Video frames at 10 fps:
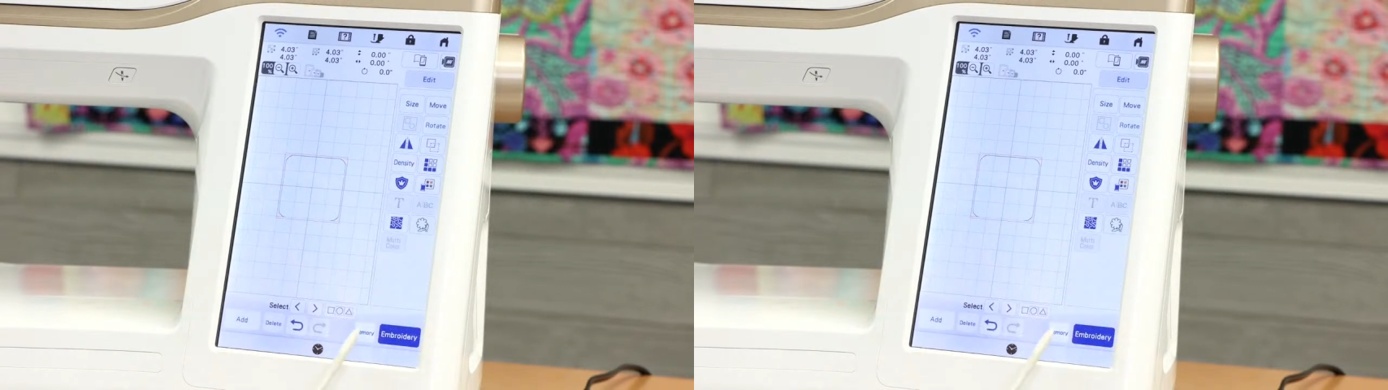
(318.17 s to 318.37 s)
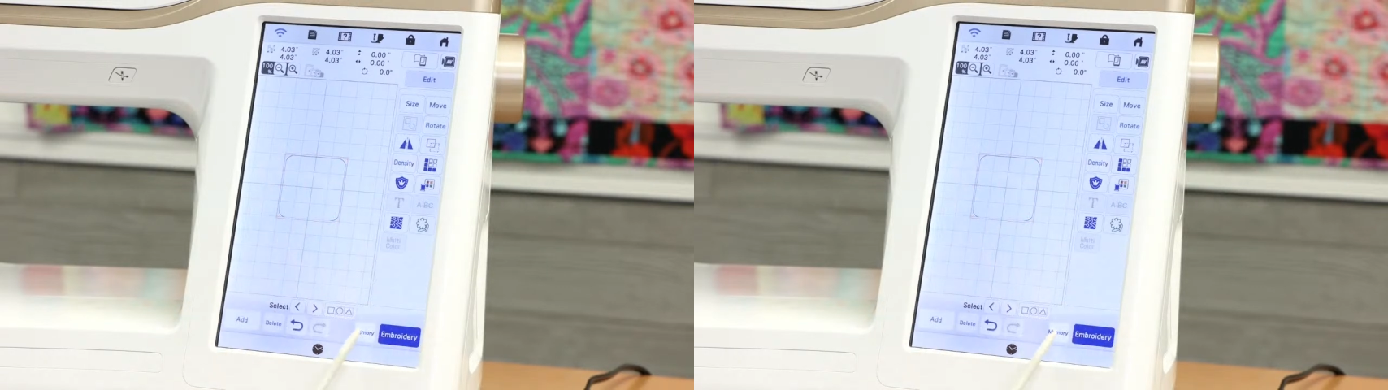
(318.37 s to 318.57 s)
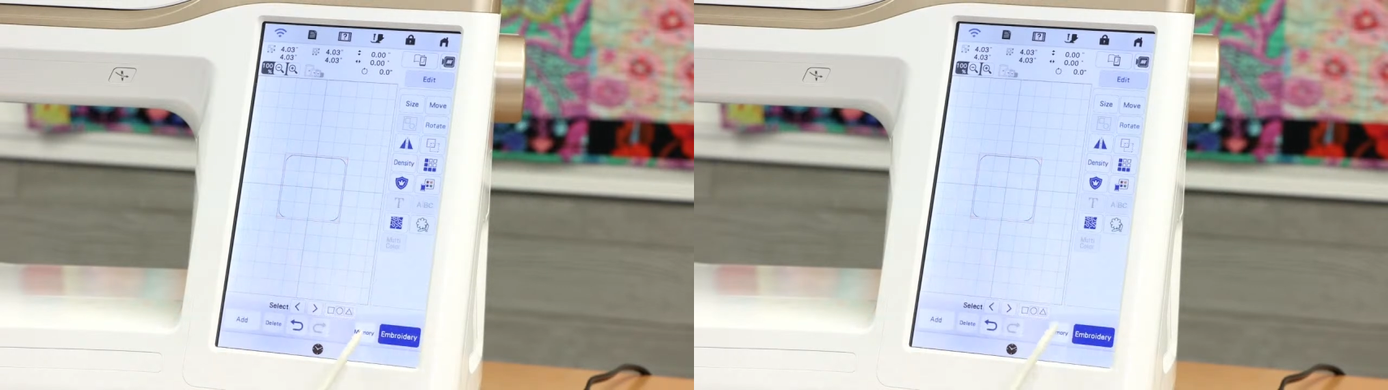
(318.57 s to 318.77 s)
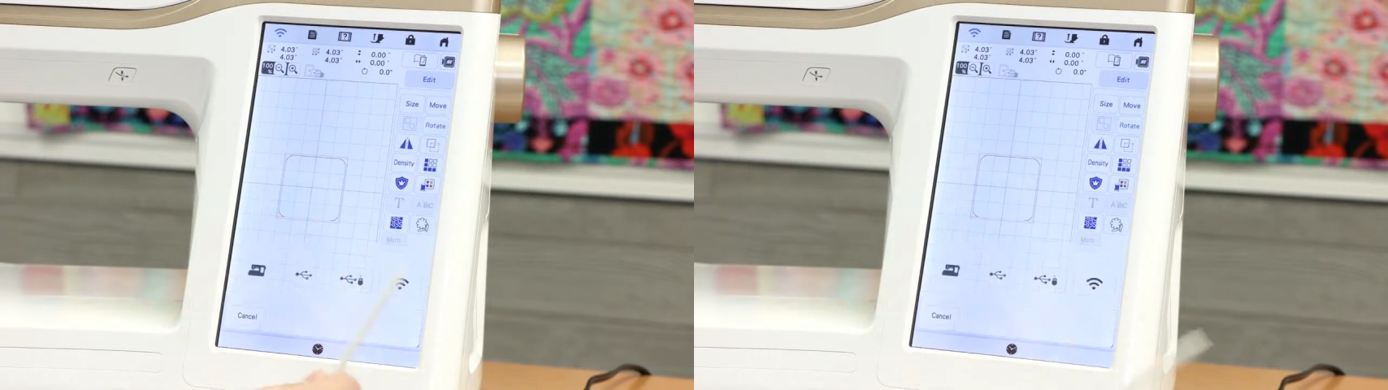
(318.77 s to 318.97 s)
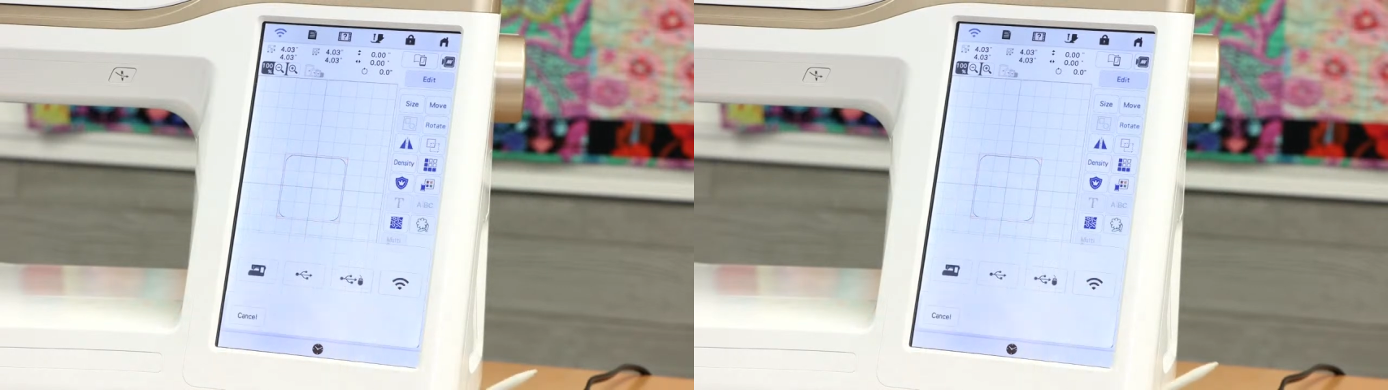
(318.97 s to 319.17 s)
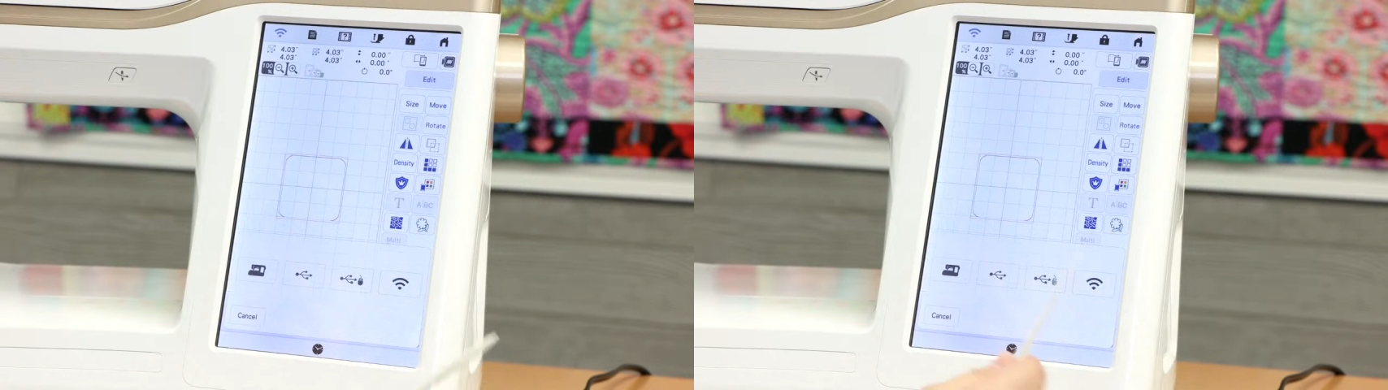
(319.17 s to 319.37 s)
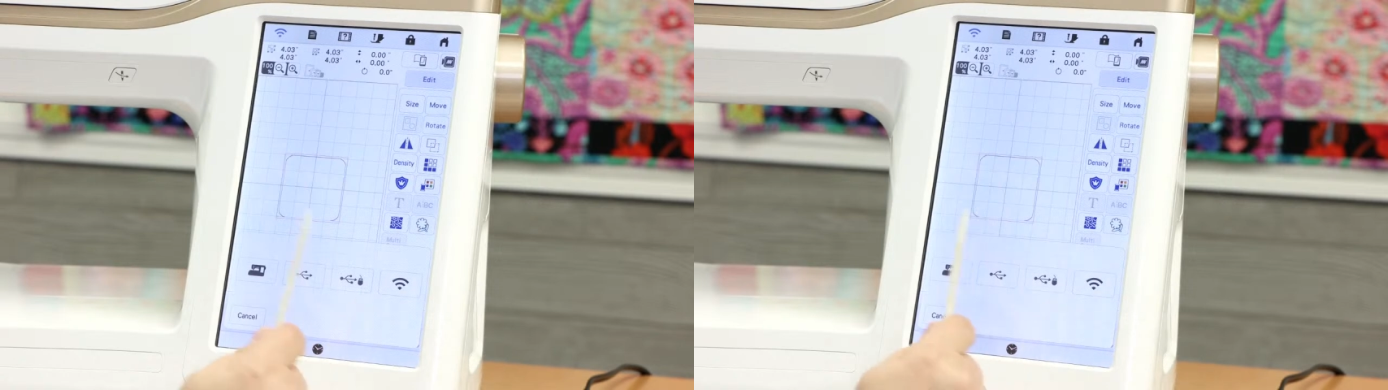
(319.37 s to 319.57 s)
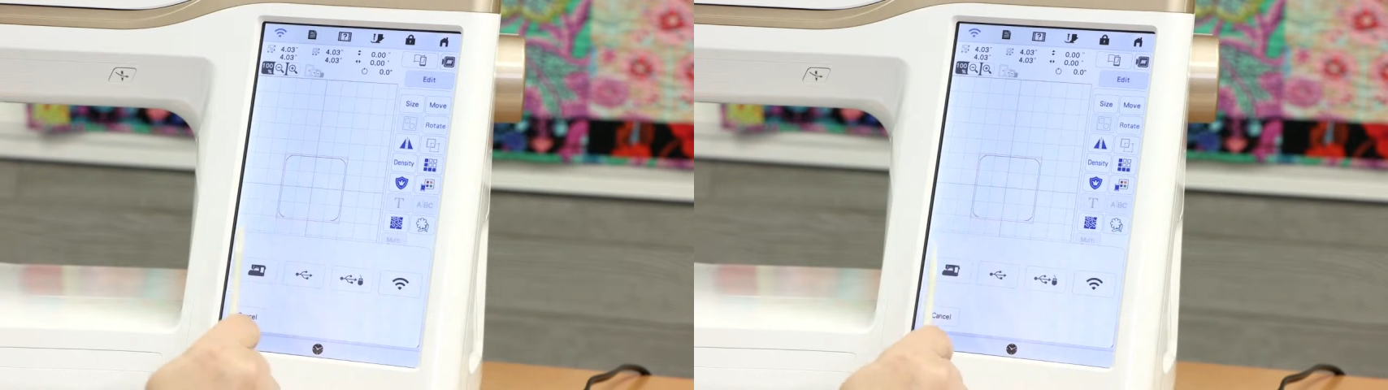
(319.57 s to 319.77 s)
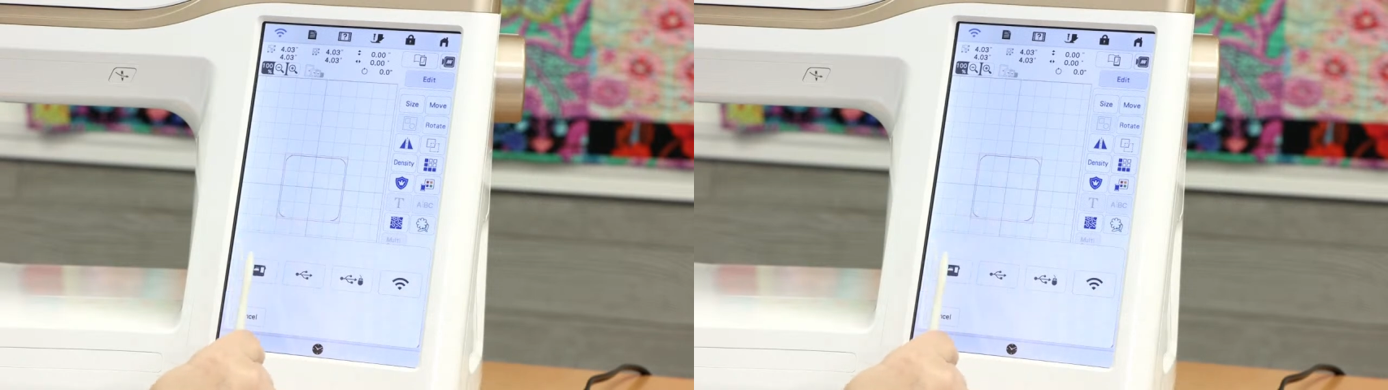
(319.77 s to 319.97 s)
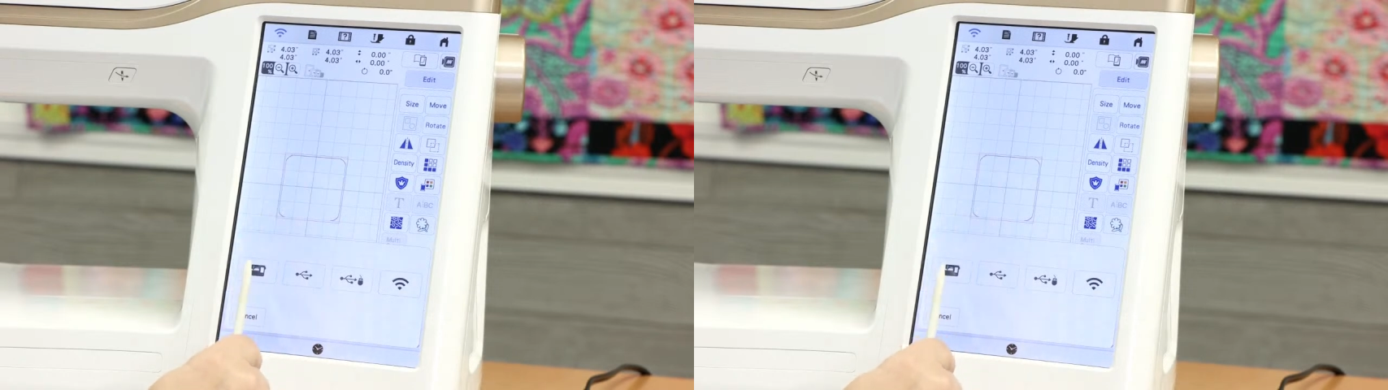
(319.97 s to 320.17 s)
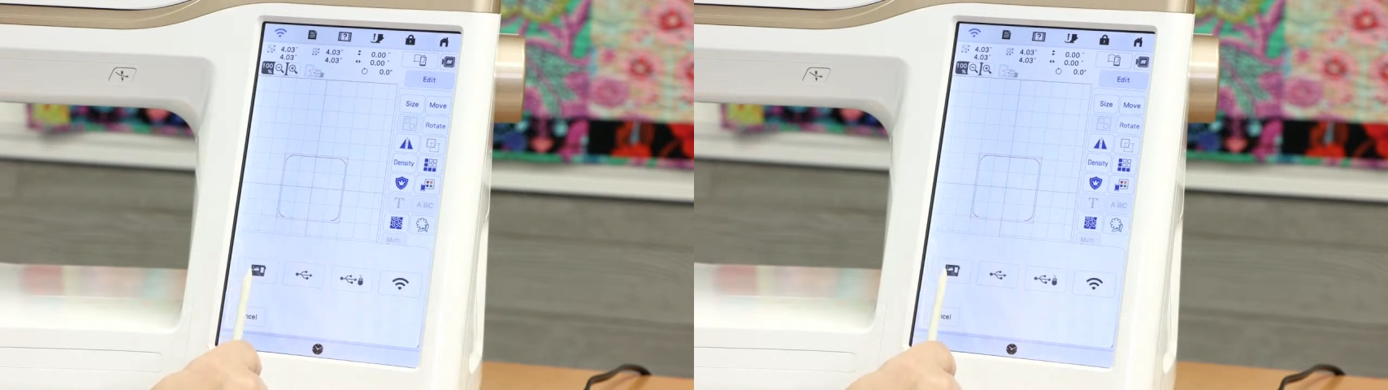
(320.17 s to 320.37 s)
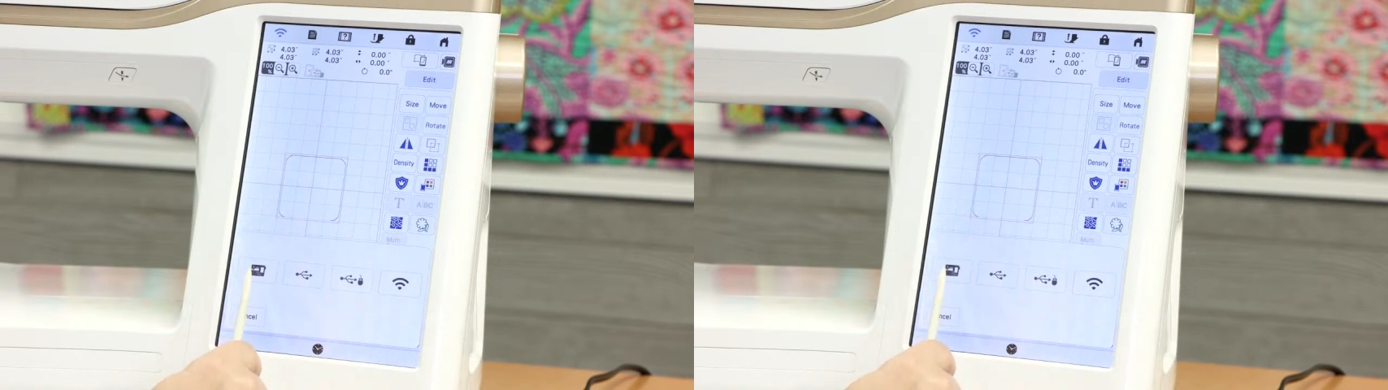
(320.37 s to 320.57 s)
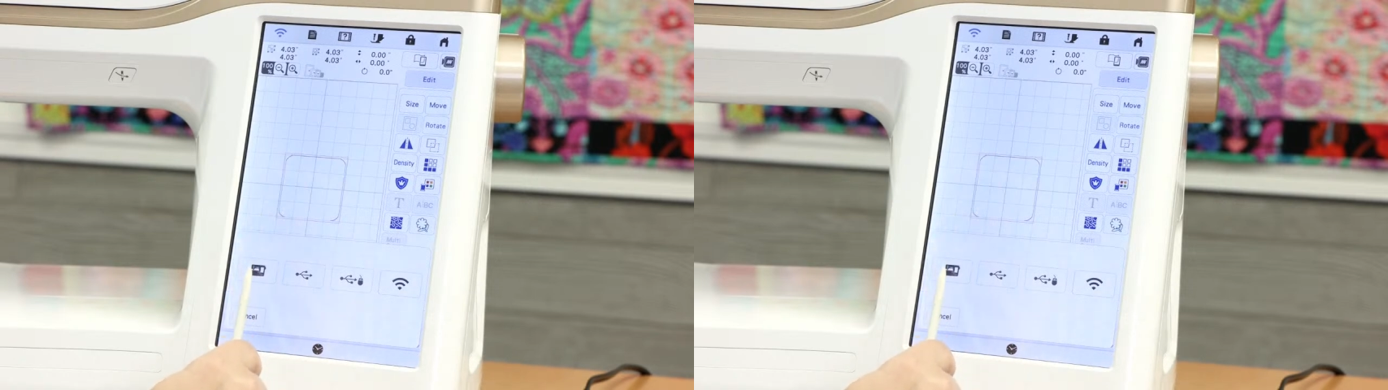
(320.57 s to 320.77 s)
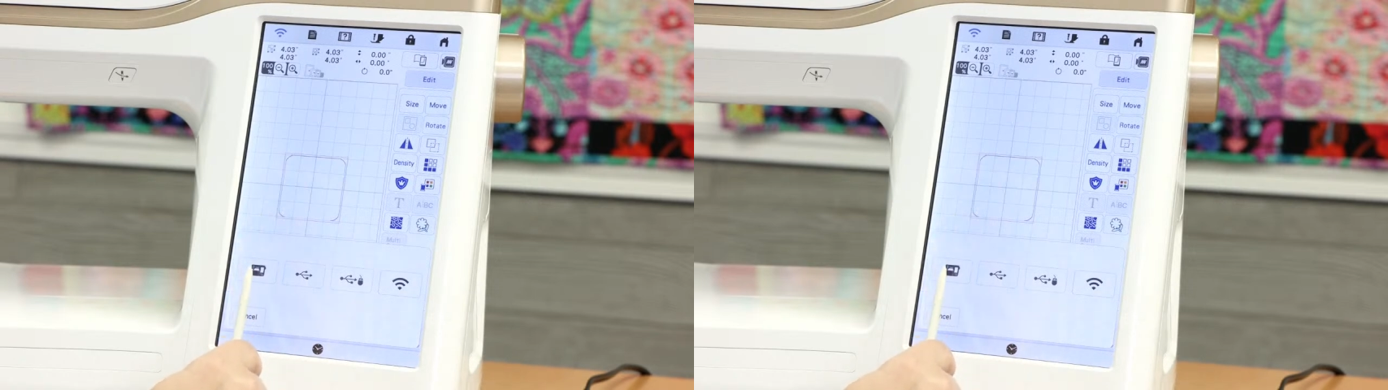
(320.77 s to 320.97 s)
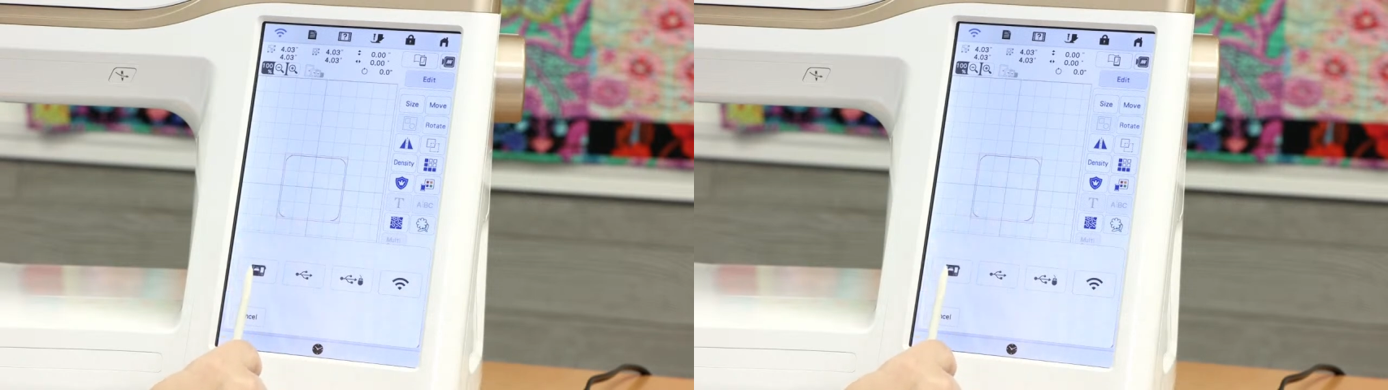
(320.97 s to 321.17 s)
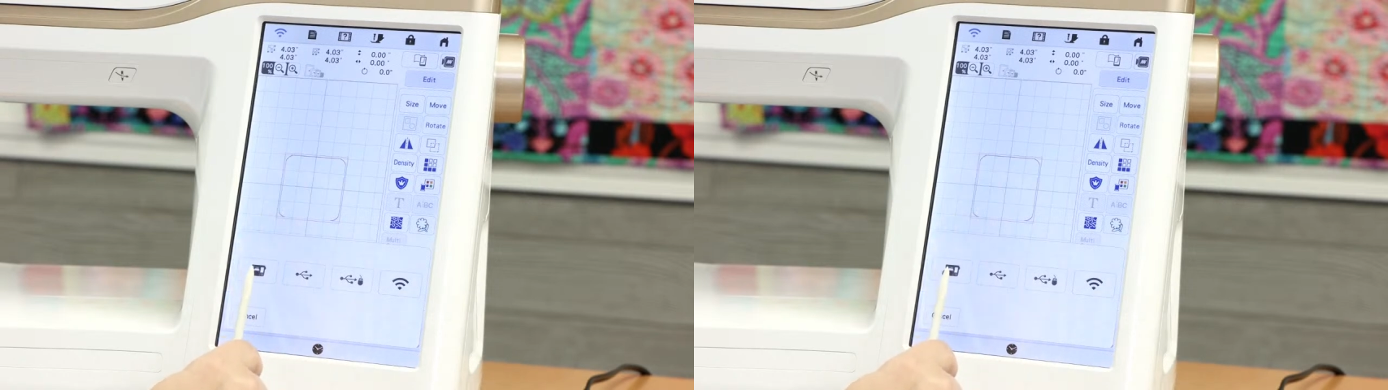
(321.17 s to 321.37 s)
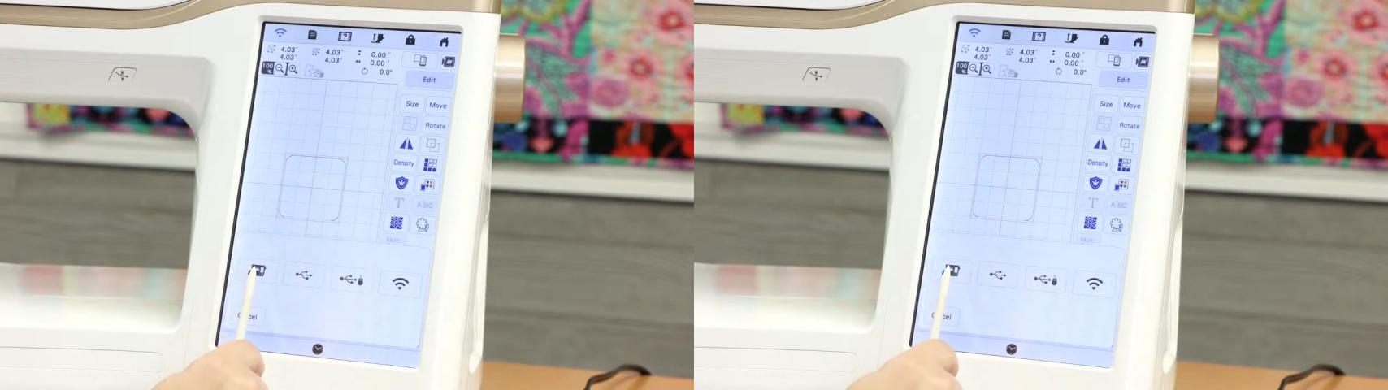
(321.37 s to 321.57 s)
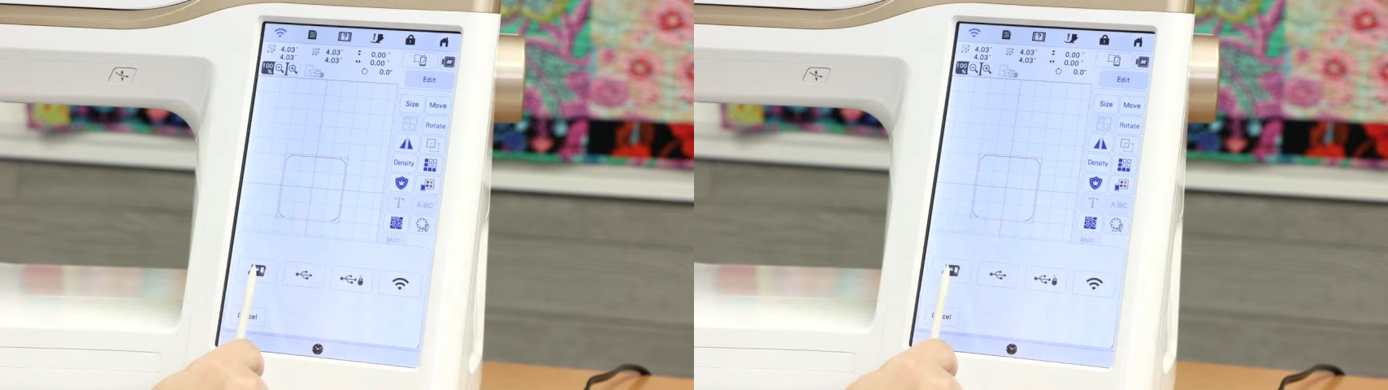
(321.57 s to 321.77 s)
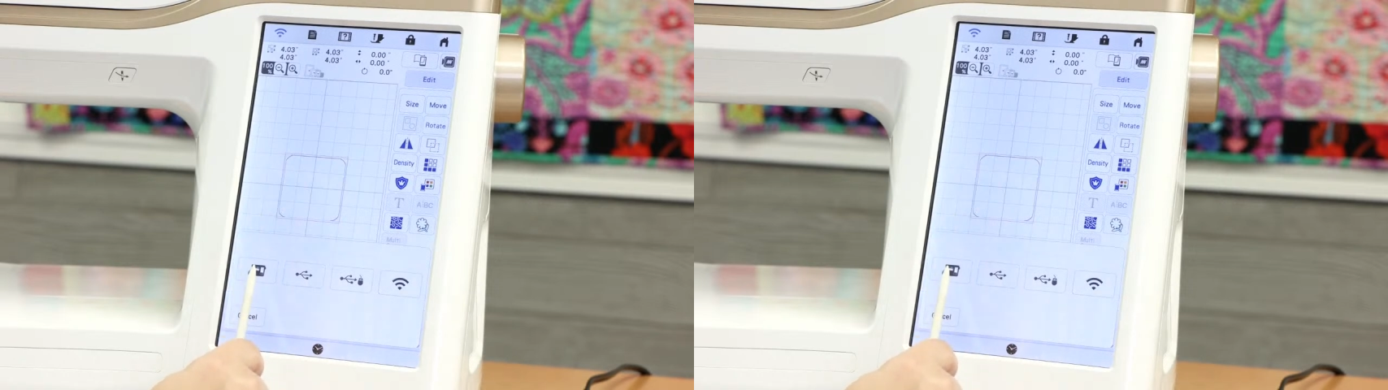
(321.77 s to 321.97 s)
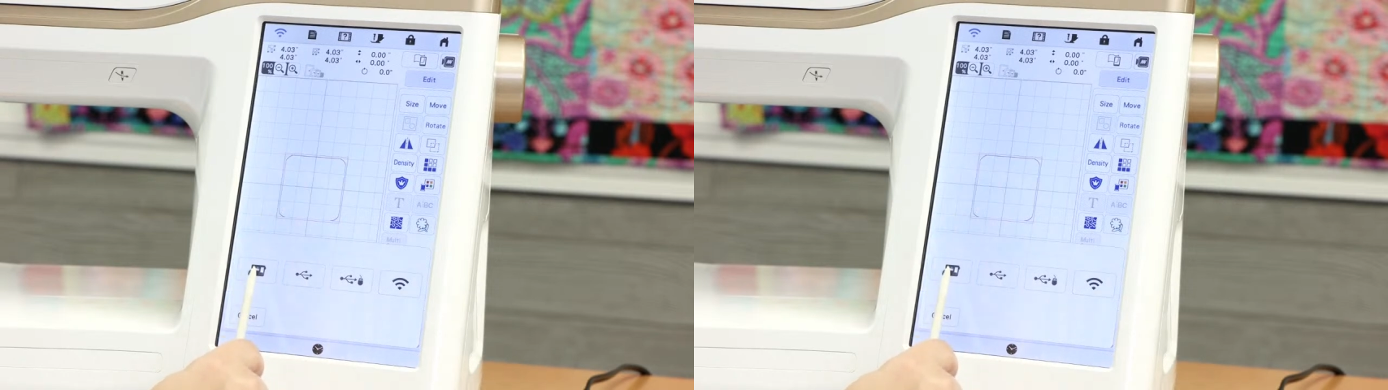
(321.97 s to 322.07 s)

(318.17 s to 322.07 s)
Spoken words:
[unreadable: no face in view]